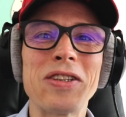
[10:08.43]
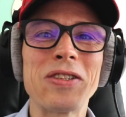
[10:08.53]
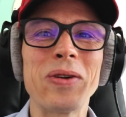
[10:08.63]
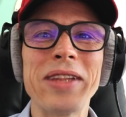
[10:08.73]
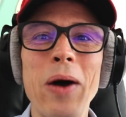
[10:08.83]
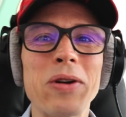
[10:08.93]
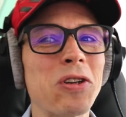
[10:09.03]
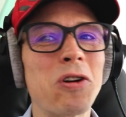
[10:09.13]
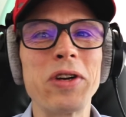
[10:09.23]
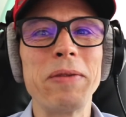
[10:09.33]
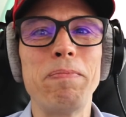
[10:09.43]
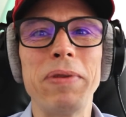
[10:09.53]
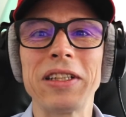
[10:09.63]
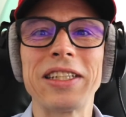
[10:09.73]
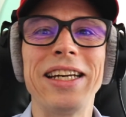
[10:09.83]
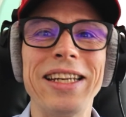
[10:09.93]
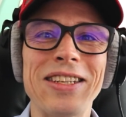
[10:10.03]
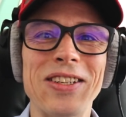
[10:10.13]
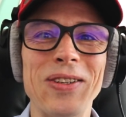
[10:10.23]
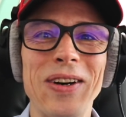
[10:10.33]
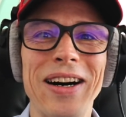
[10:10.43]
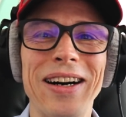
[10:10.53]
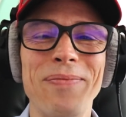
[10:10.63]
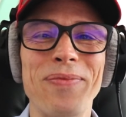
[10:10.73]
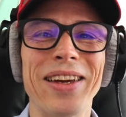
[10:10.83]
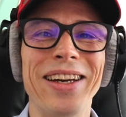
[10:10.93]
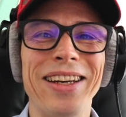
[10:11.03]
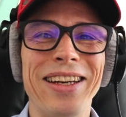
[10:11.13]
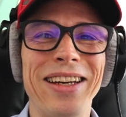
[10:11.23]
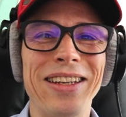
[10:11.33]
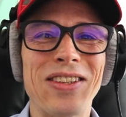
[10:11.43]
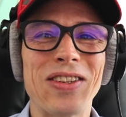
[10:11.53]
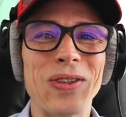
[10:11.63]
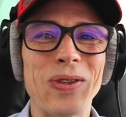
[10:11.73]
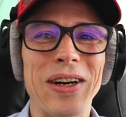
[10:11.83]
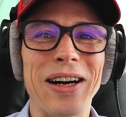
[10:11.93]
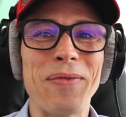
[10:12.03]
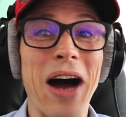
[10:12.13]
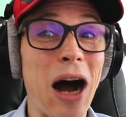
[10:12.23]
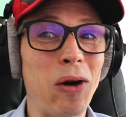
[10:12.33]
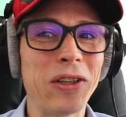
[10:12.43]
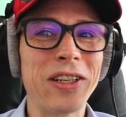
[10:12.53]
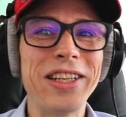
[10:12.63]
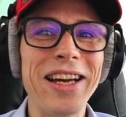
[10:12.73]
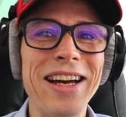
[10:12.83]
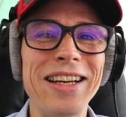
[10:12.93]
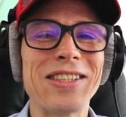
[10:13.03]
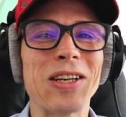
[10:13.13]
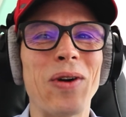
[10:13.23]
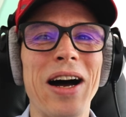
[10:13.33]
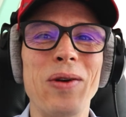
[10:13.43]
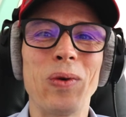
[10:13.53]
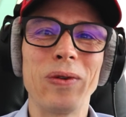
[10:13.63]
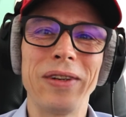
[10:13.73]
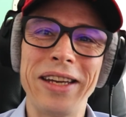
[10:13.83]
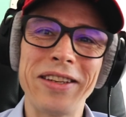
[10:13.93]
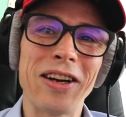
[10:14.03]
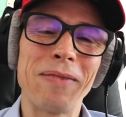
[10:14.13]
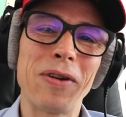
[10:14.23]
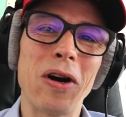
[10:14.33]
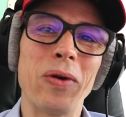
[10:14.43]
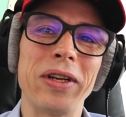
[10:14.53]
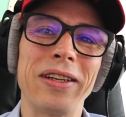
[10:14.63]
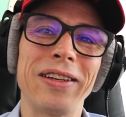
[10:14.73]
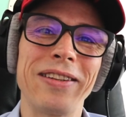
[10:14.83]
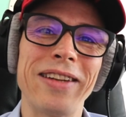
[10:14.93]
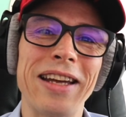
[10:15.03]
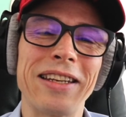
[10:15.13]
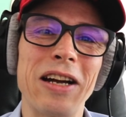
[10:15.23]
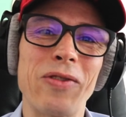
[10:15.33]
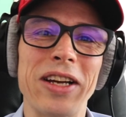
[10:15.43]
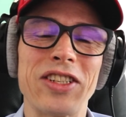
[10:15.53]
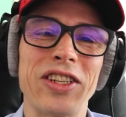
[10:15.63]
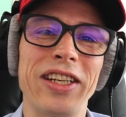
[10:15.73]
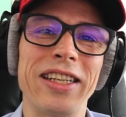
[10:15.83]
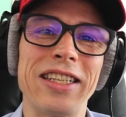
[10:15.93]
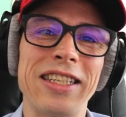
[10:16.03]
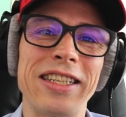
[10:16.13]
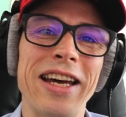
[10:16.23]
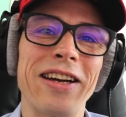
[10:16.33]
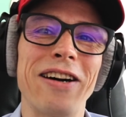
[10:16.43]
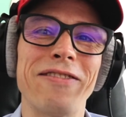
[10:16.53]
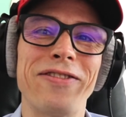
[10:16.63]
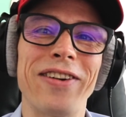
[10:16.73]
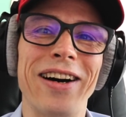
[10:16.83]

So that was already built into Howler.js. So I ended up going that direction instead of